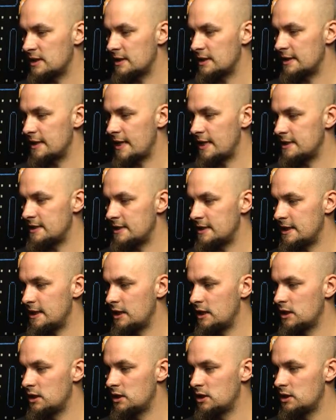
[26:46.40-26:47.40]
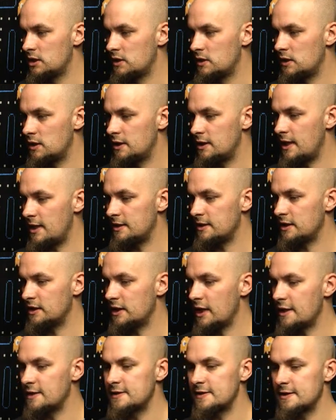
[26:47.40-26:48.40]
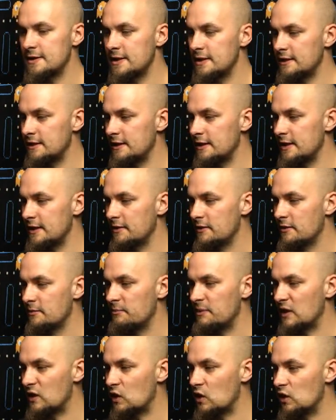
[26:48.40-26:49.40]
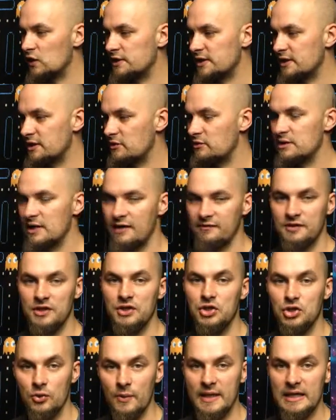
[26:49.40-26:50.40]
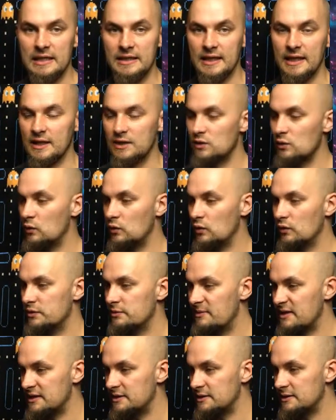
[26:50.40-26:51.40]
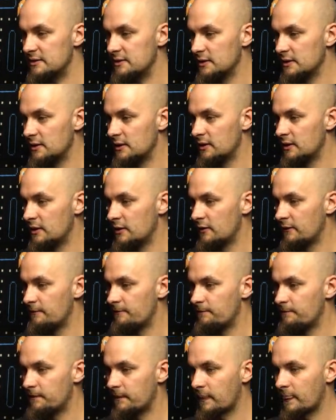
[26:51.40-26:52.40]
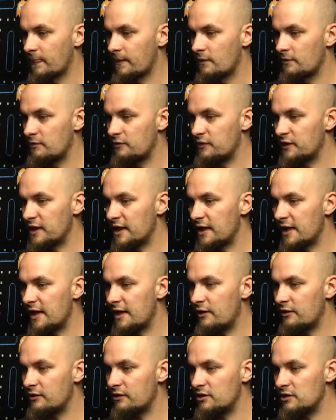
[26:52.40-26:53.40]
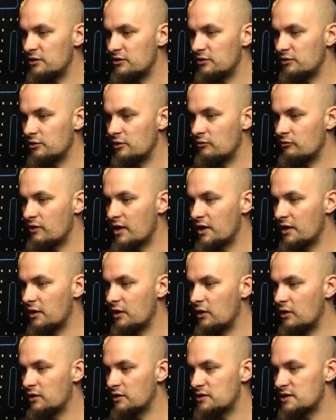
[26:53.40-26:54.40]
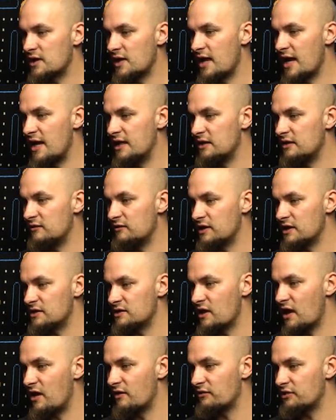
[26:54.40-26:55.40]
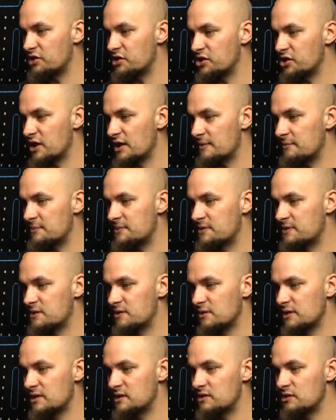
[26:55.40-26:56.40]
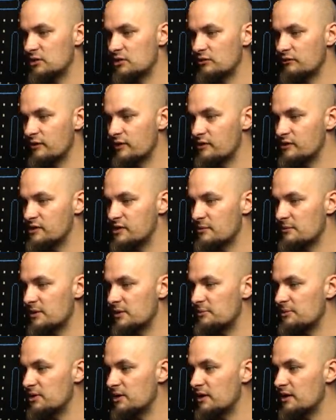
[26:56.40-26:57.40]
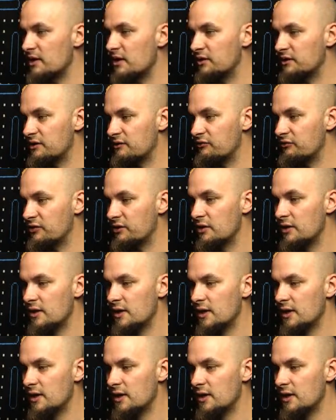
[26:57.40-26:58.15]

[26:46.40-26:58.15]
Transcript: Landing. Landing nice and neatly because I don't have to do anything, it's all automated. If you get out and you run along to any of these other ships, these two look very similar but they are different.